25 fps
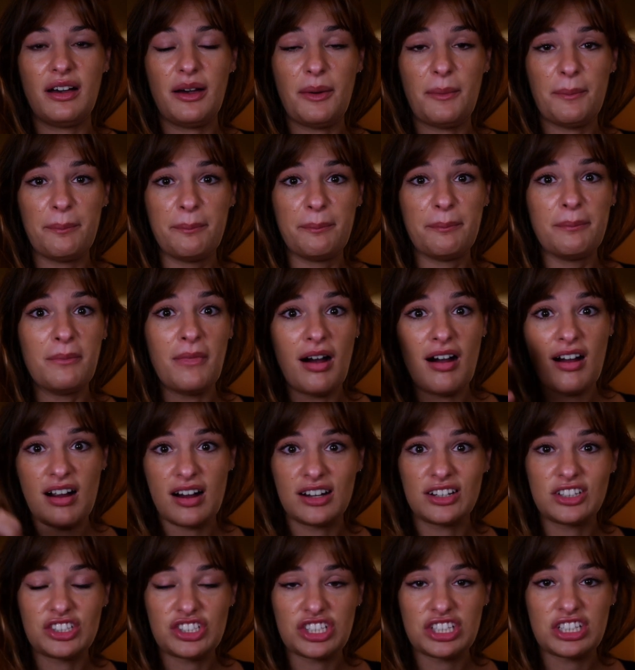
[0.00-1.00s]

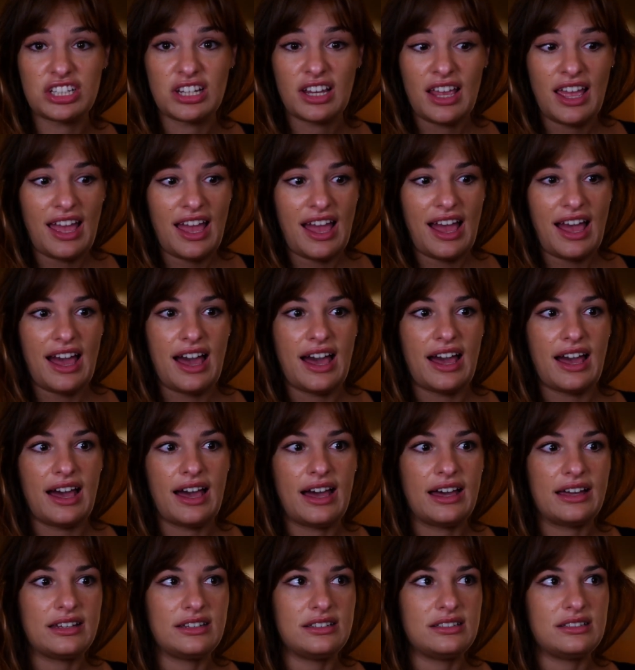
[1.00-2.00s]
march,
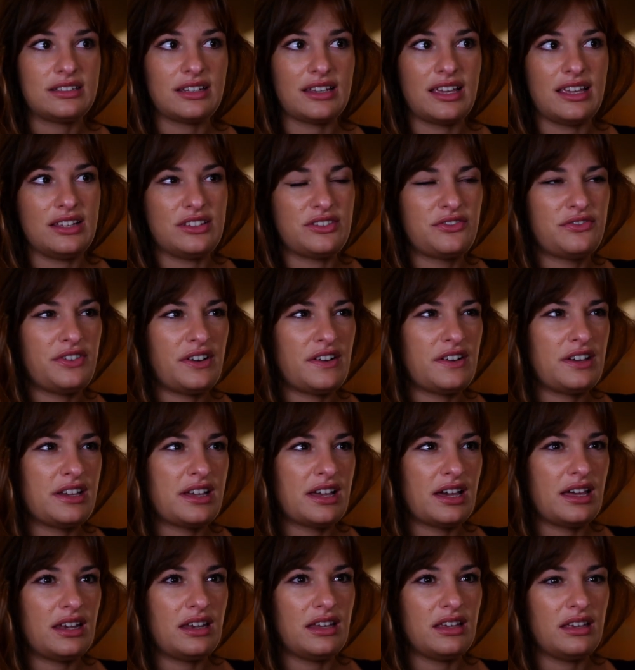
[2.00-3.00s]
and it's very
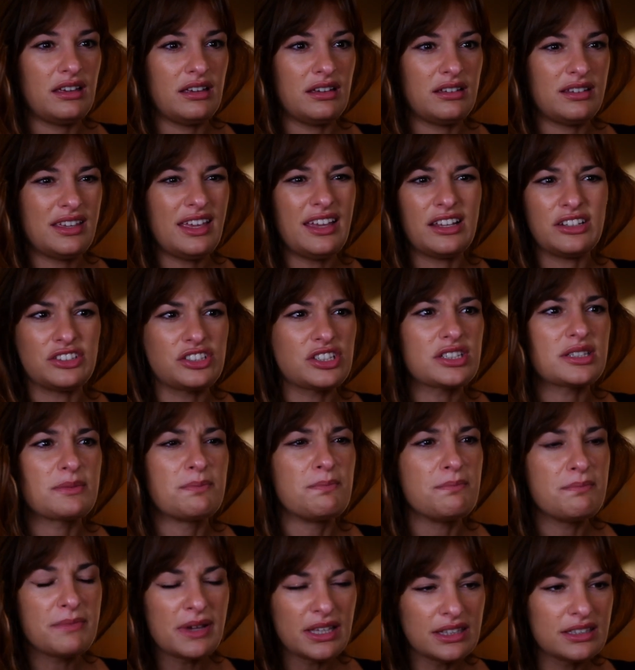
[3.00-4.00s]
kind of, yeah, just
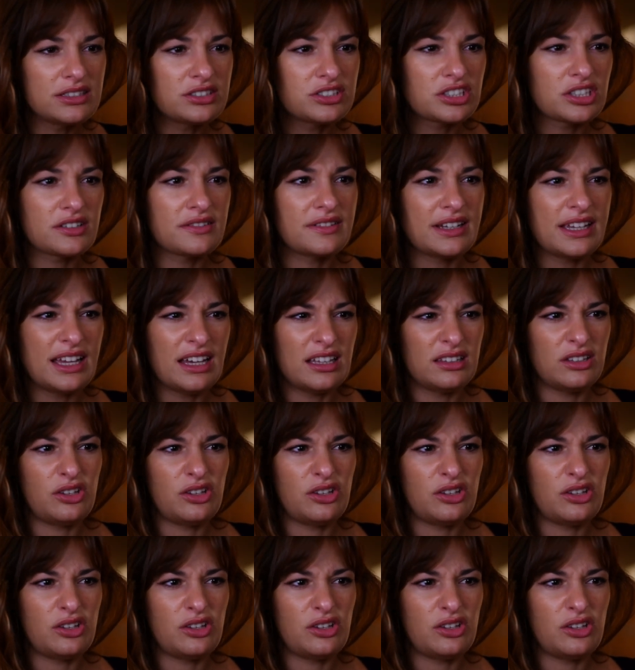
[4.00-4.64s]
military. A